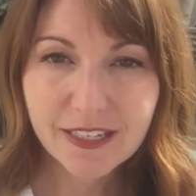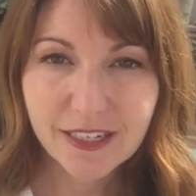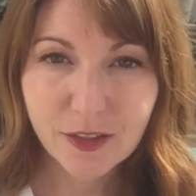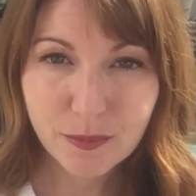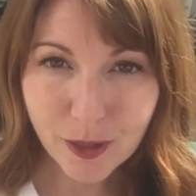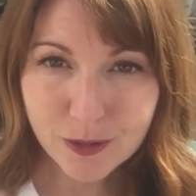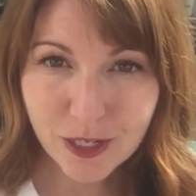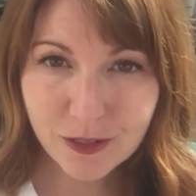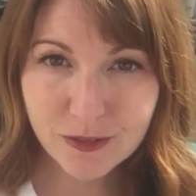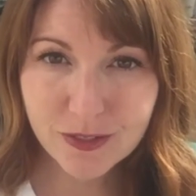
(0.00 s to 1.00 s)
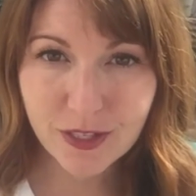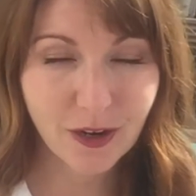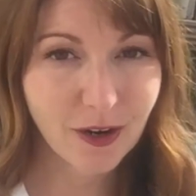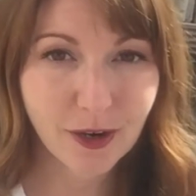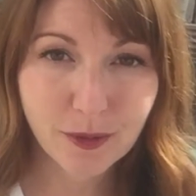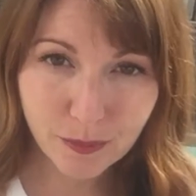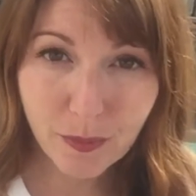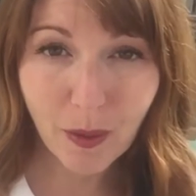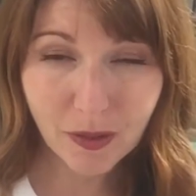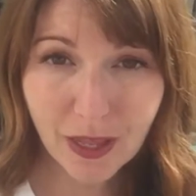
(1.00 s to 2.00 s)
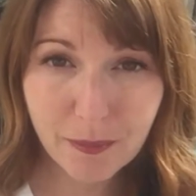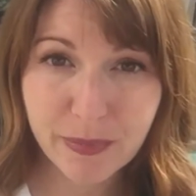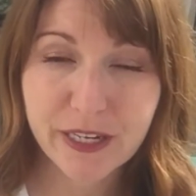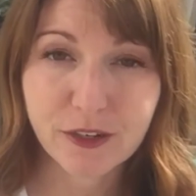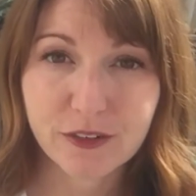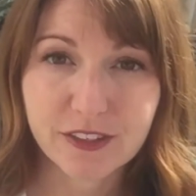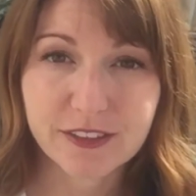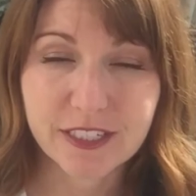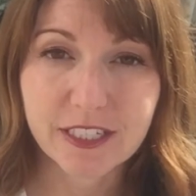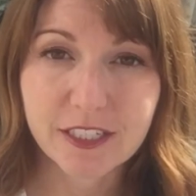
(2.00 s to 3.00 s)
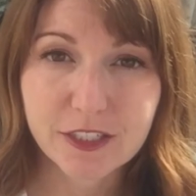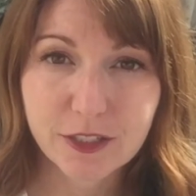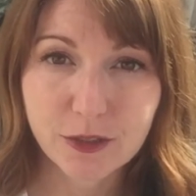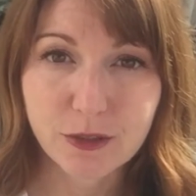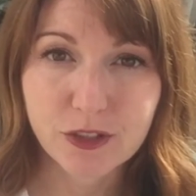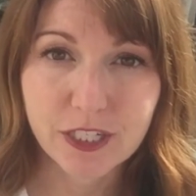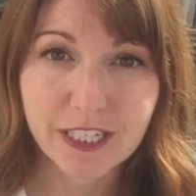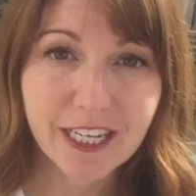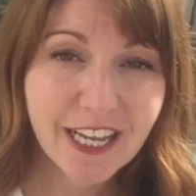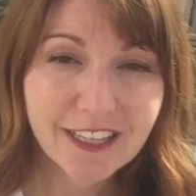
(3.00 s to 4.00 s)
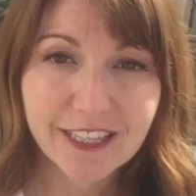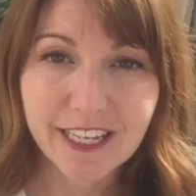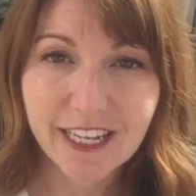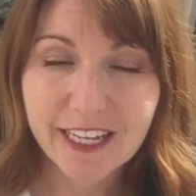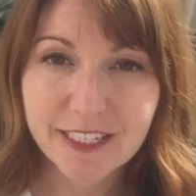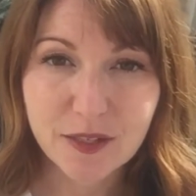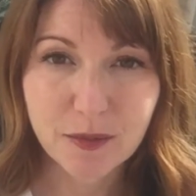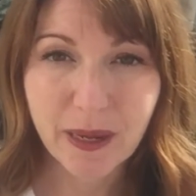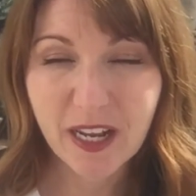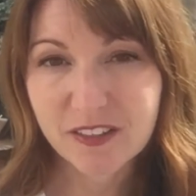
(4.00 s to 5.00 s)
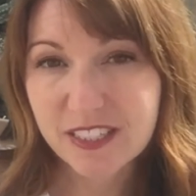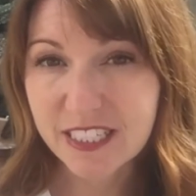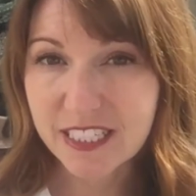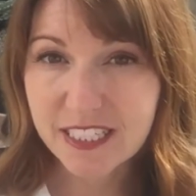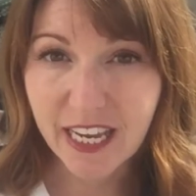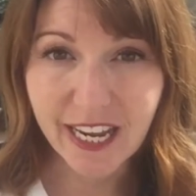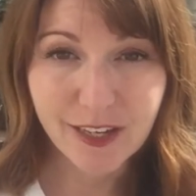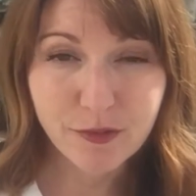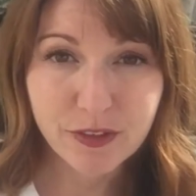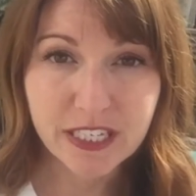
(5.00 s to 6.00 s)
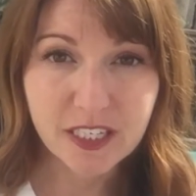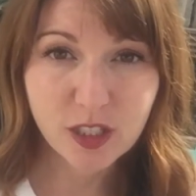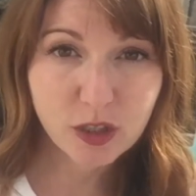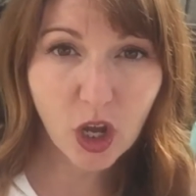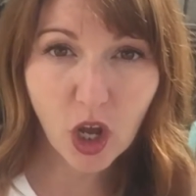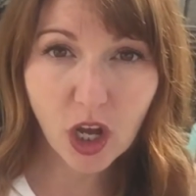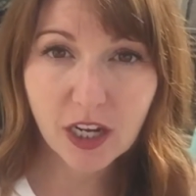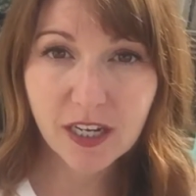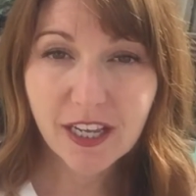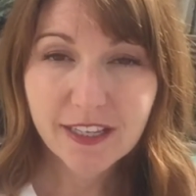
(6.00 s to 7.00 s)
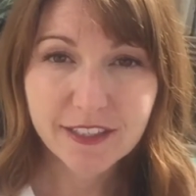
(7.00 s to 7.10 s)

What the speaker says: Now the botos are a lot bigger than the tucushi. They can get to about 6 to 8 feet long.